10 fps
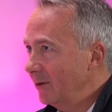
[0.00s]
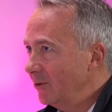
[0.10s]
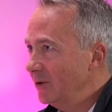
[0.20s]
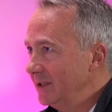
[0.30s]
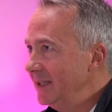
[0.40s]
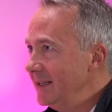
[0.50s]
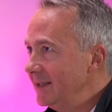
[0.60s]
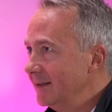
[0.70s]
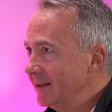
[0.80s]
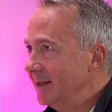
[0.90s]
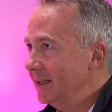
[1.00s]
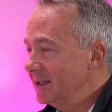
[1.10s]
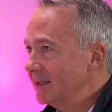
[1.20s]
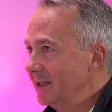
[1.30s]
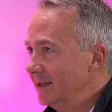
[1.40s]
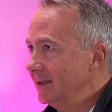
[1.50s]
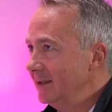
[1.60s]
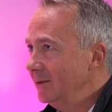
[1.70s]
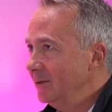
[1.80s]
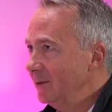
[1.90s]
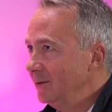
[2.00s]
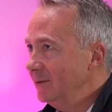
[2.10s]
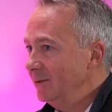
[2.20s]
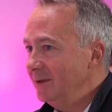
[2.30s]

critique the things that you